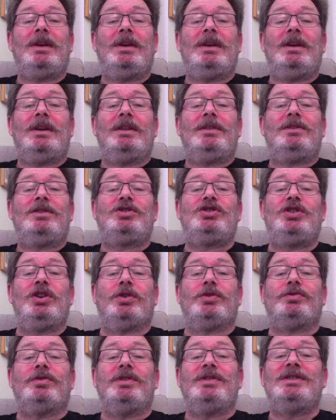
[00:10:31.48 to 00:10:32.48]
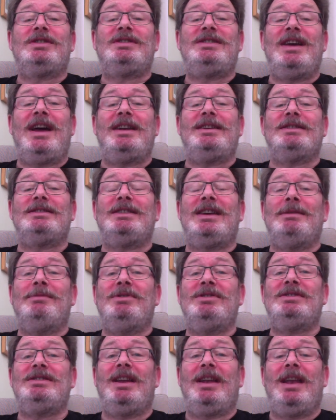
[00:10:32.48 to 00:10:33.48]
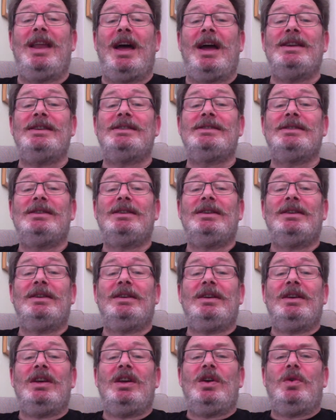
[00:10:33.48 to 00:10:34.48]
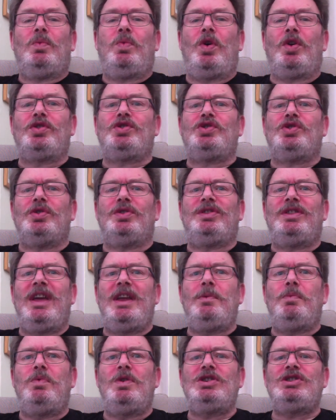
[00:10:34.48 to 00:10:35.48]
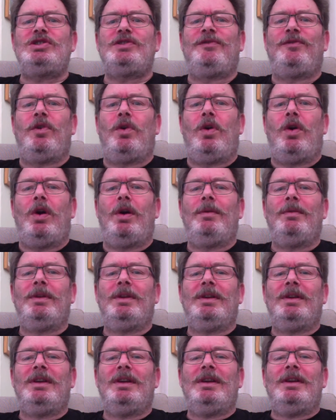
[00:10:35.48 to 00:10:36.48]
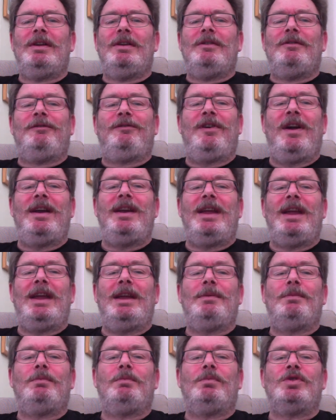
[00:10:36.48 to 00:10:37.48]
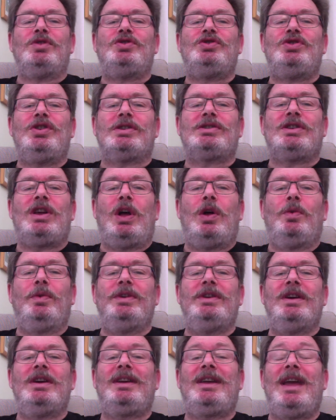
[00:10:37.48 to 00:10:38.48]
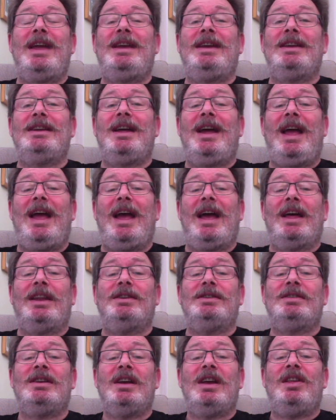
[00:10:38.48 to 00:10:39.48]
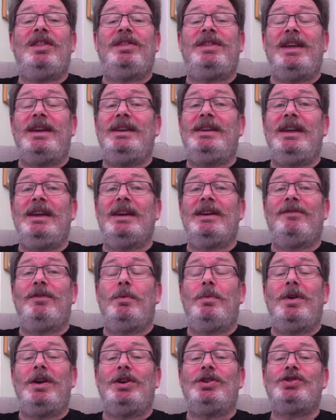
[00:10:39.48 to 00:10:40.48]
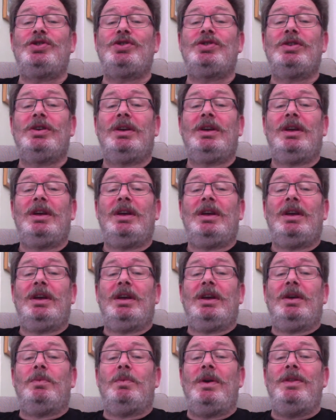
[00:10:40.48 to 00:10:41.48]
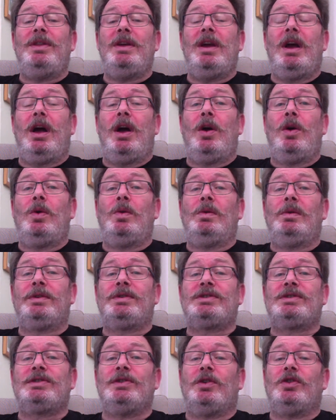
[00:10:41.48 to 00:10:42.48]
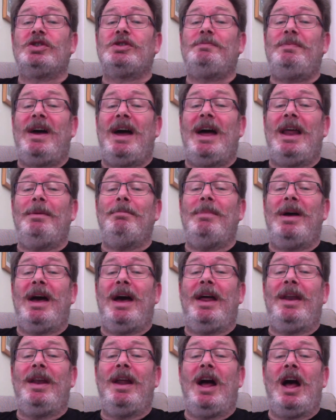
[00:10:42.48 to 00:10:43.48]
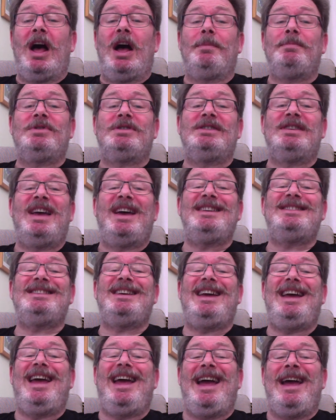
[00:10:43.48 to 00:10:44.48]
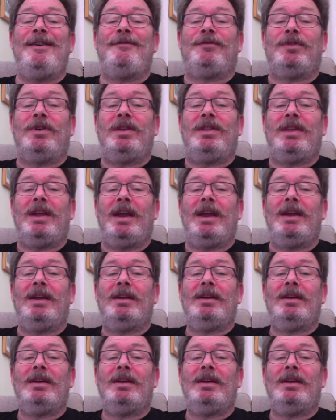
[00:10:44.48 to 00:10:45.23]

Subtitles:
The children stared at him in delight. What should they wish for? Franny was just holding her cake in her hand, thinking of a wish, when the old saucepan man upset everything.